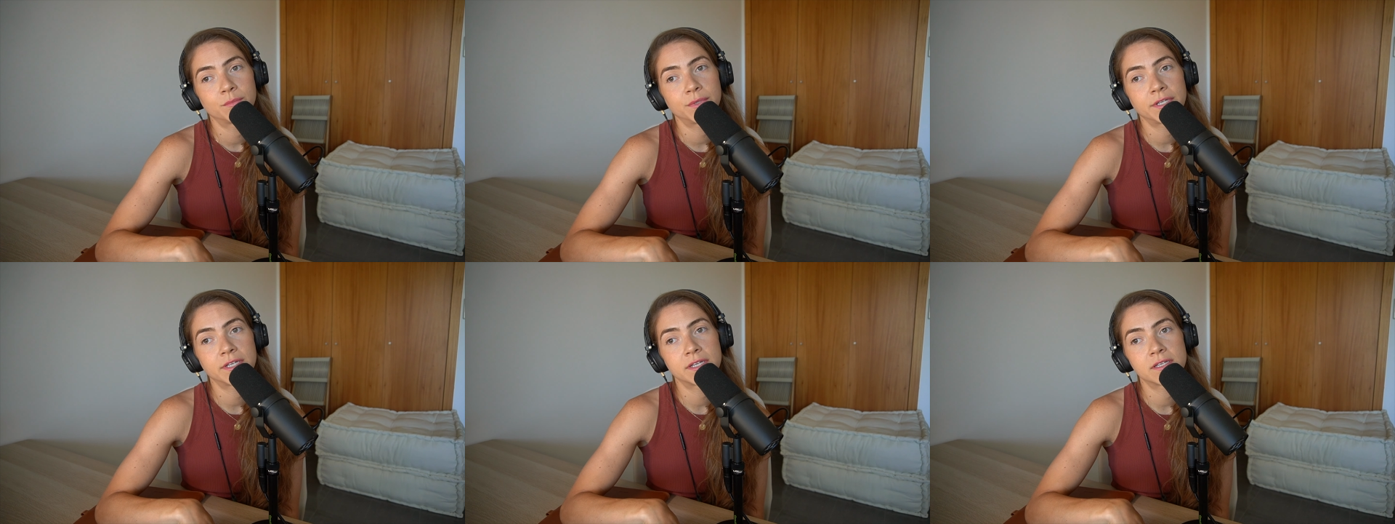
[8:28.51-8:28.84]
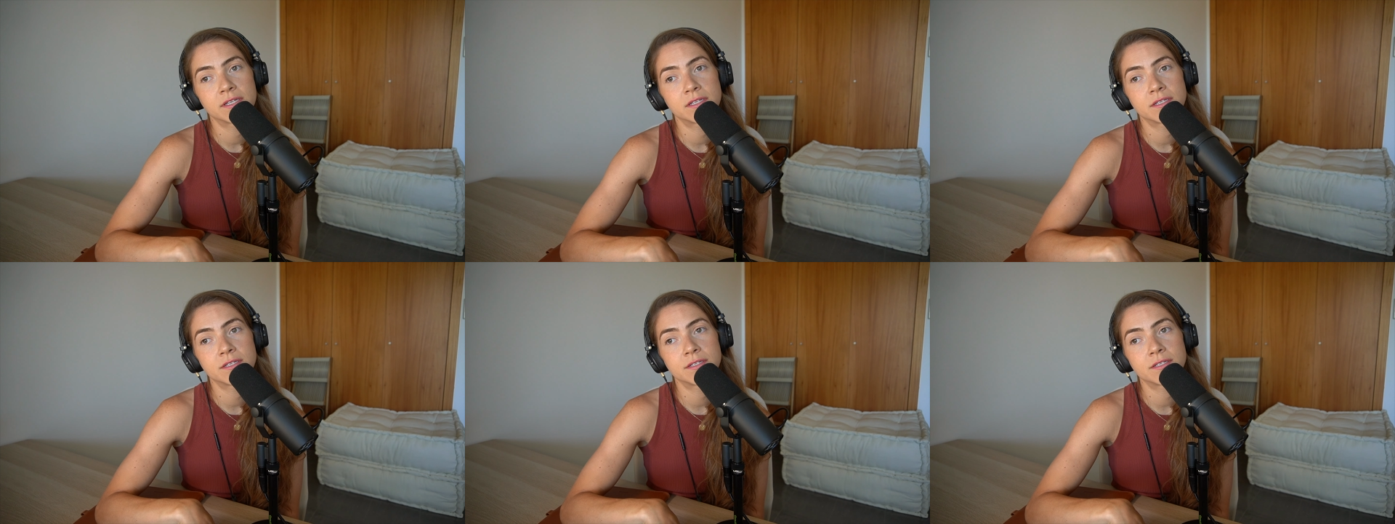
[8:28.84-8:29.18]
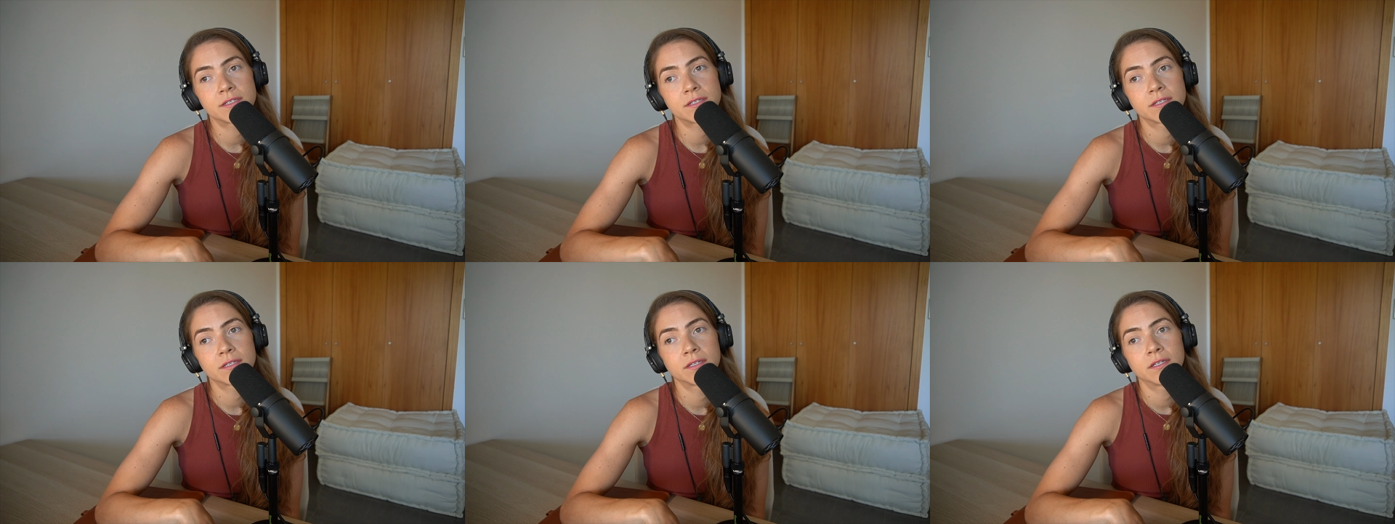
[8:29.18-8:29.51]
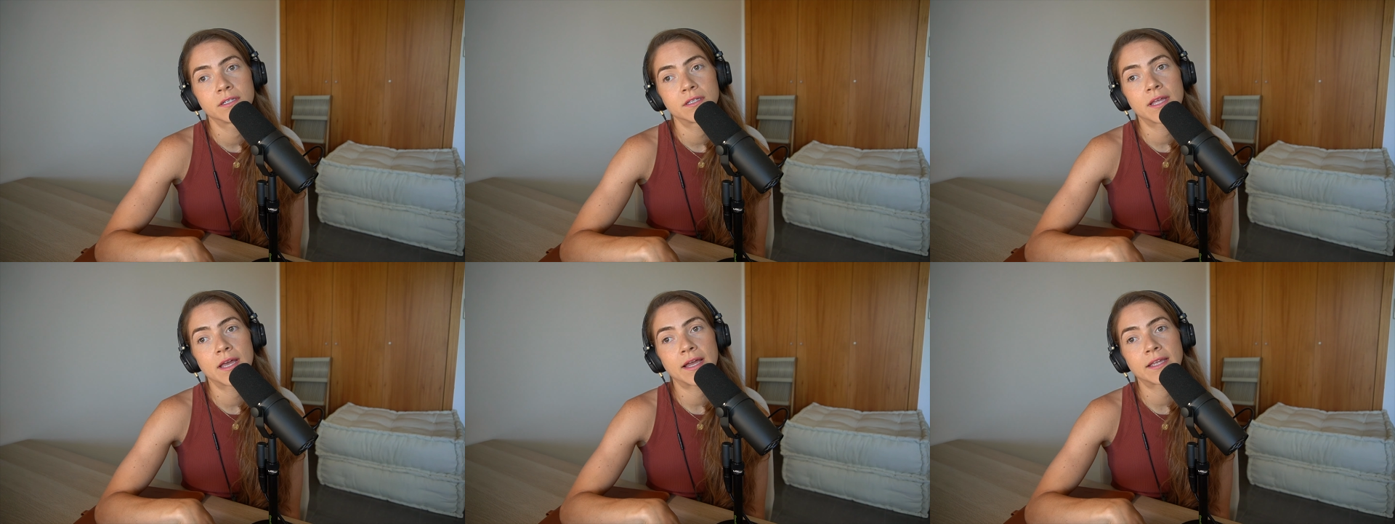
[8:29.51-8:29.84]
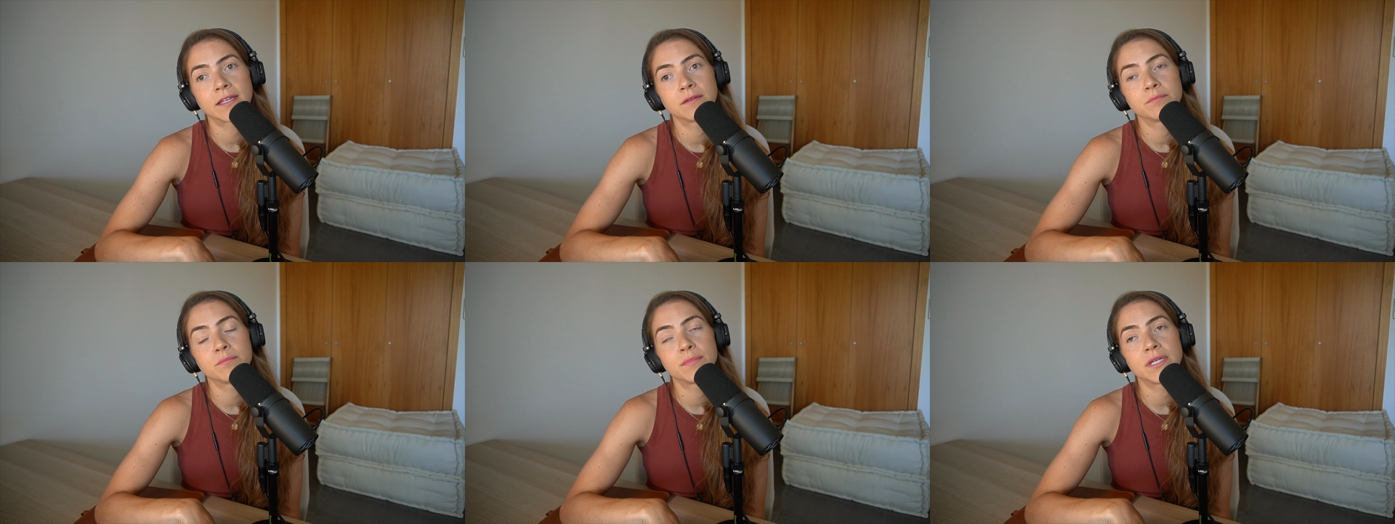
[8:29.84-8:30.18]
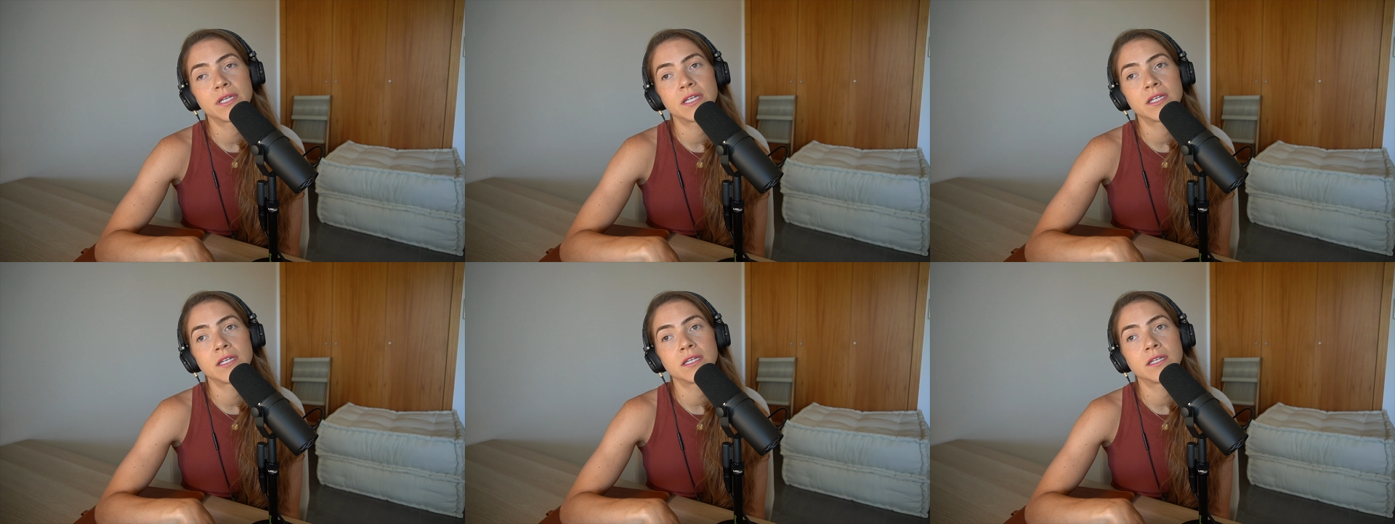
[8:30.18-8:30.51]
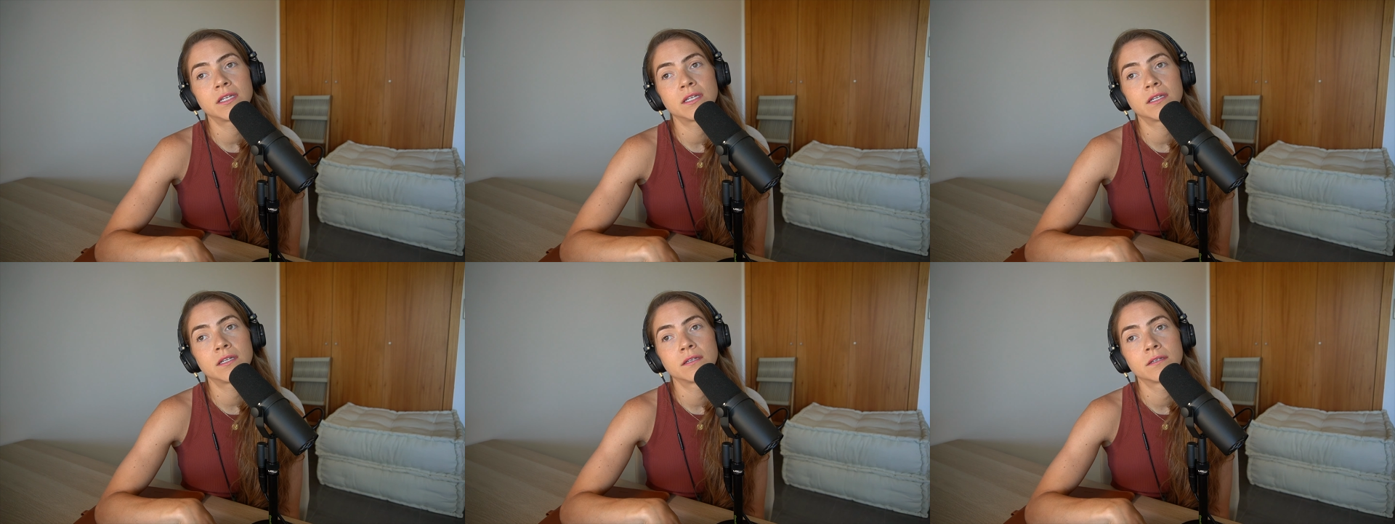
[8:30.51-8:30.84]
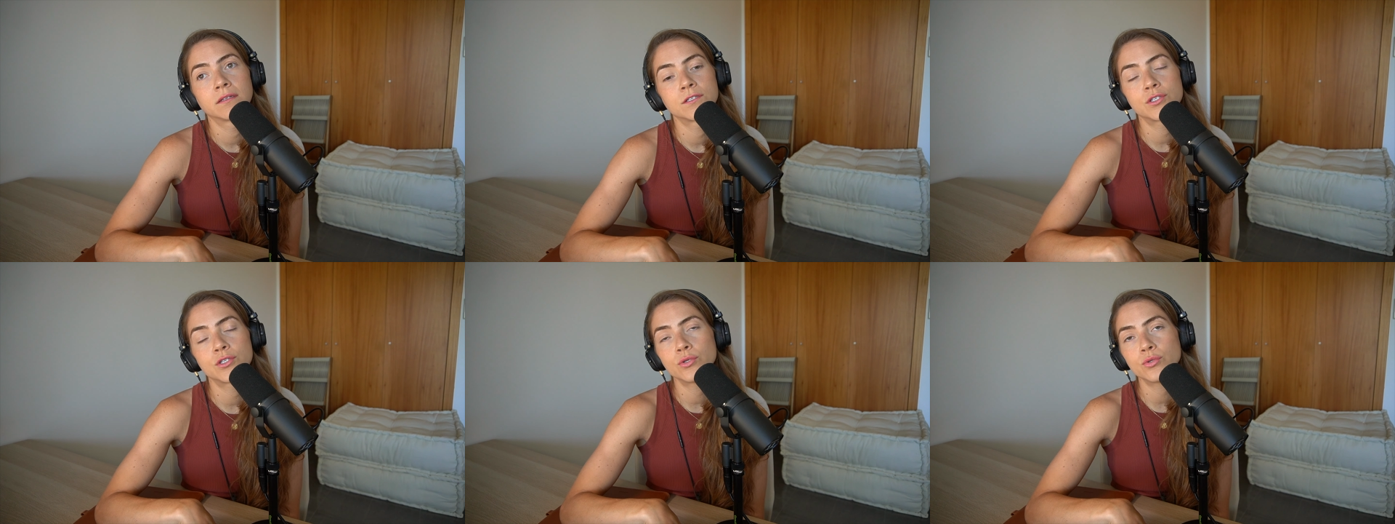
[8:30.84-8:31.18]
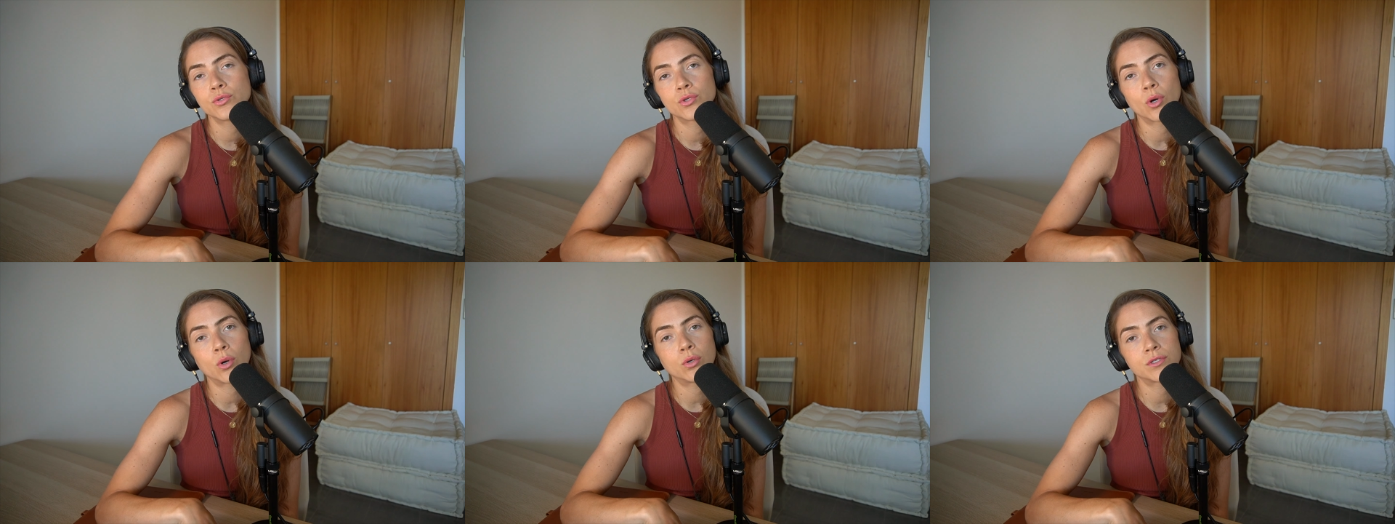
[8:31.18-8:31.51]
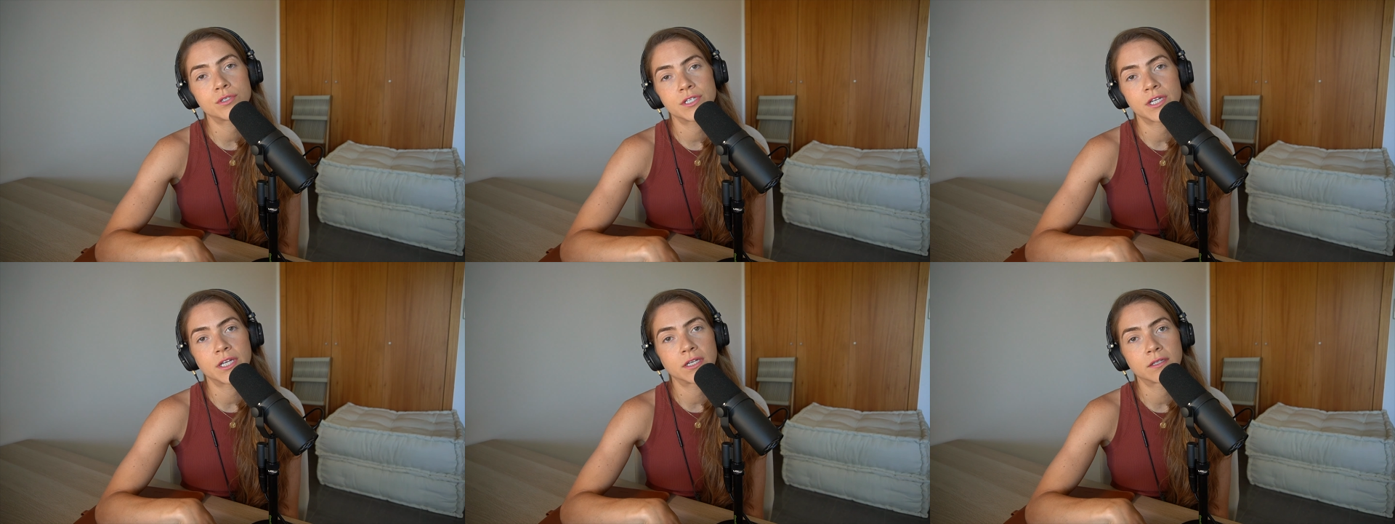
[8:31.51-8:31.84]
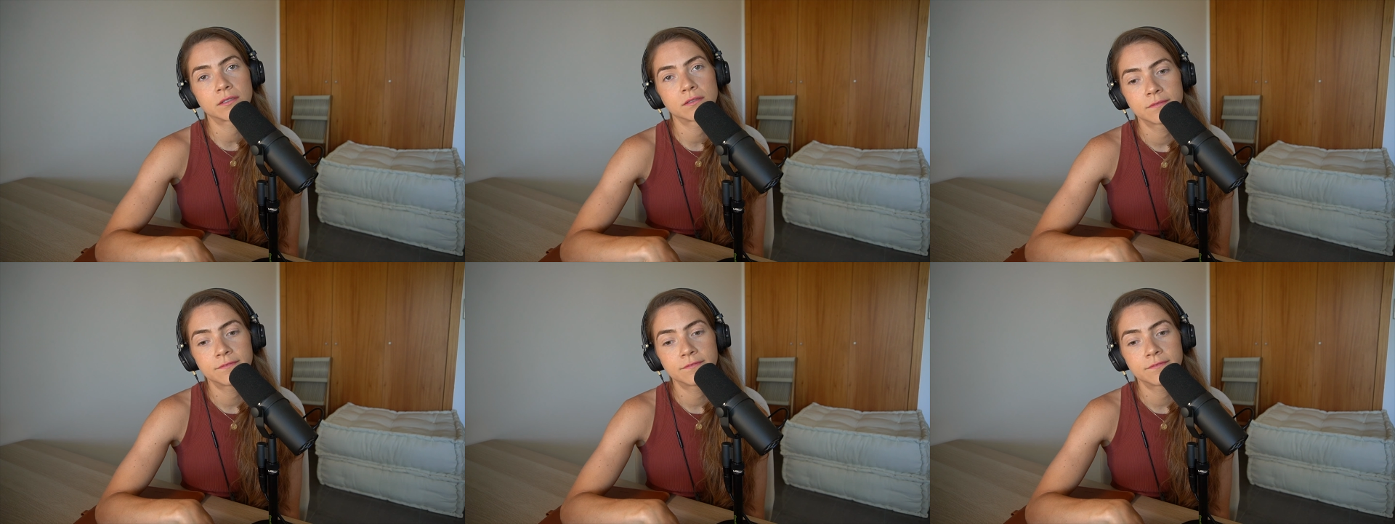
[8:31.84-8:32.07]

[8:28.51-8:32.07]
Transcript: because that can be too daunting.